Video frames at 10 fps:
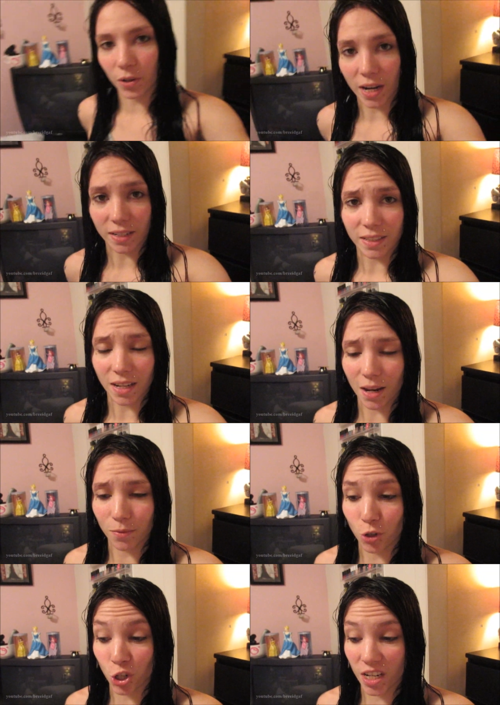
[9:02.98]
pillowcases
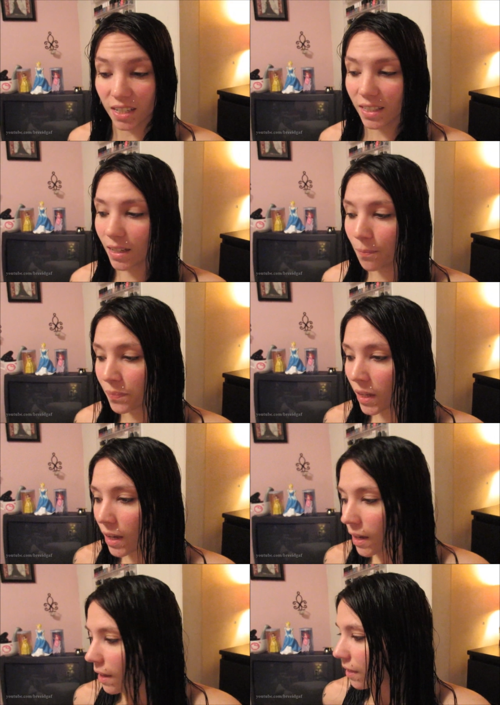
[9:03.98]
on, sheets,
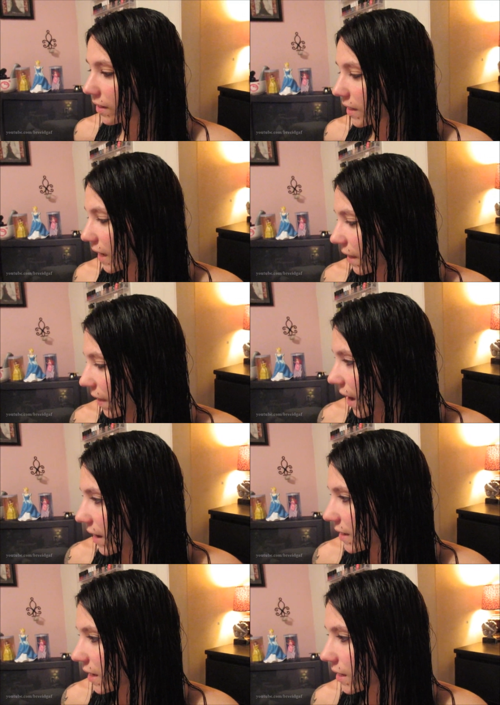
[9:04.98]
things like
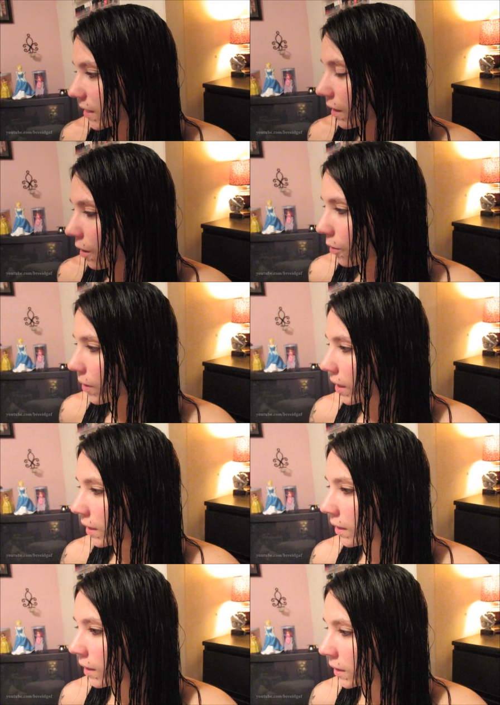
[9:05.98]
that. So
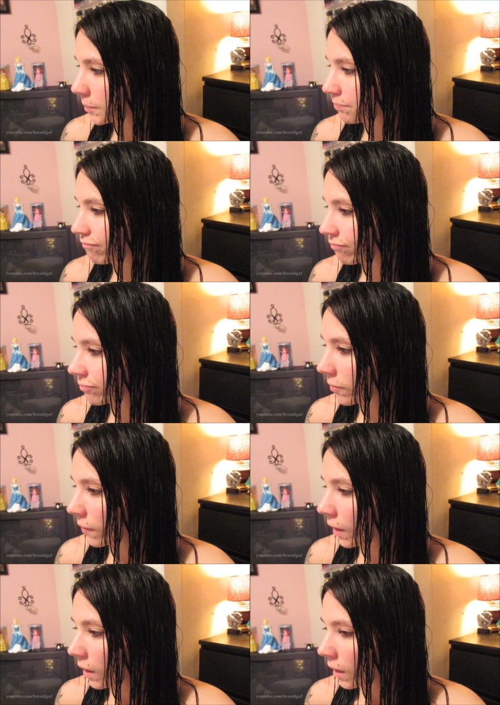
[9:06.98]
um,
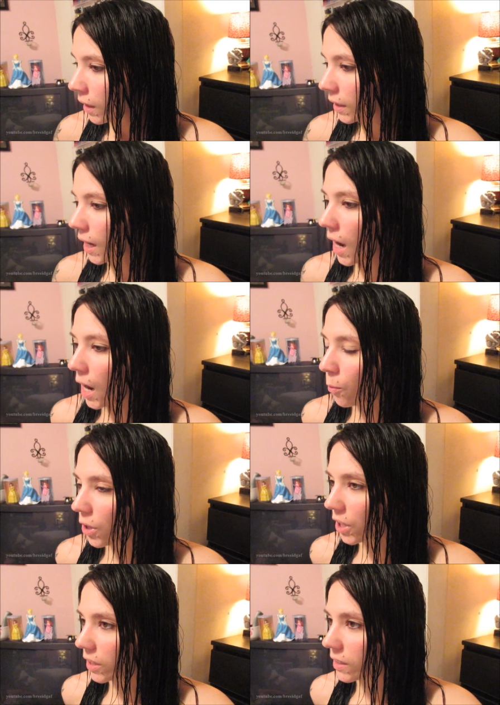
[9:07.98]
yeah, I
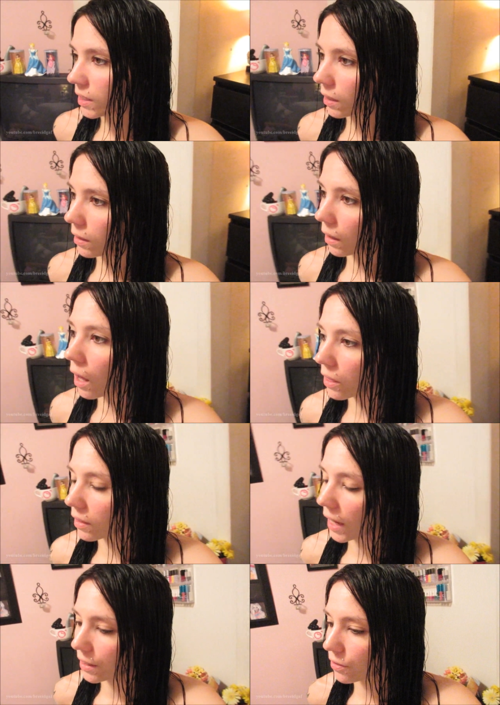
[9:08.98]
worked uh,
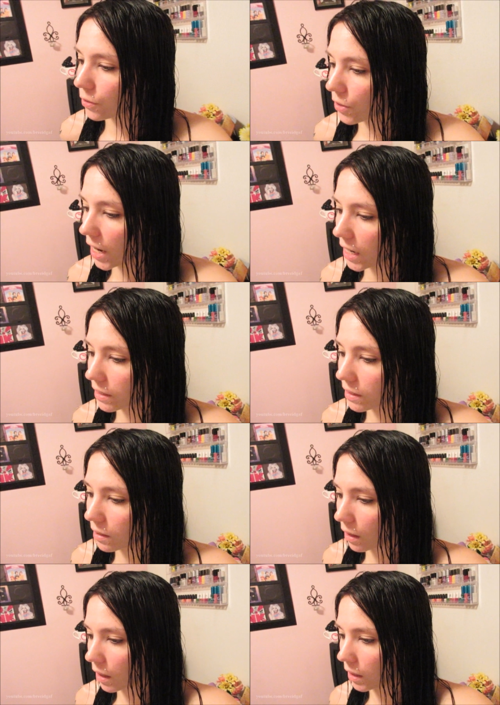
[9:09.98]
the last few
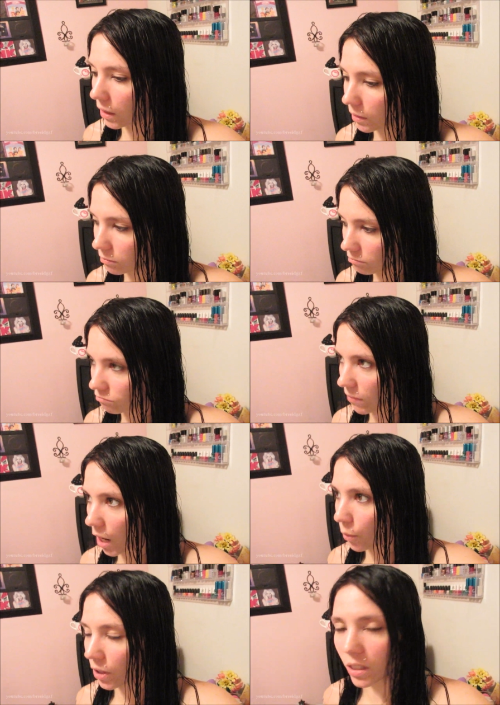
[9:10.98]
days. Um,
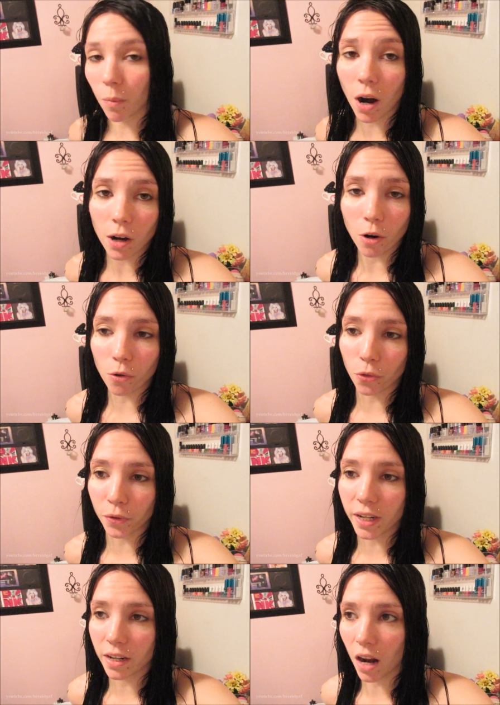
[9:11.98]
I work tomorrow,
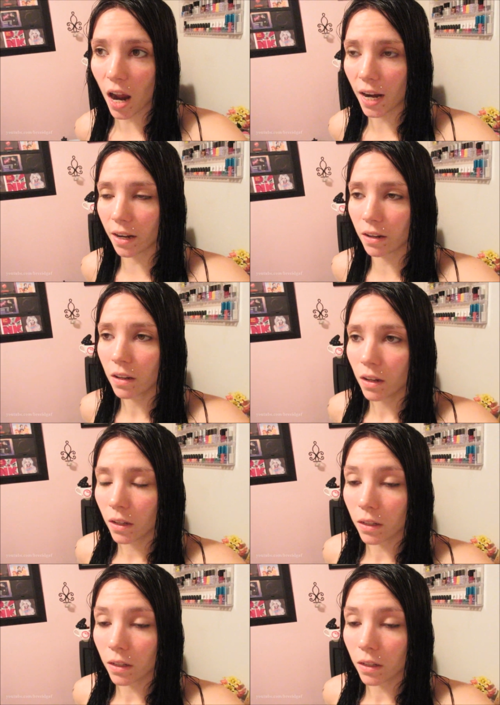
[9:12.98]
three to nine,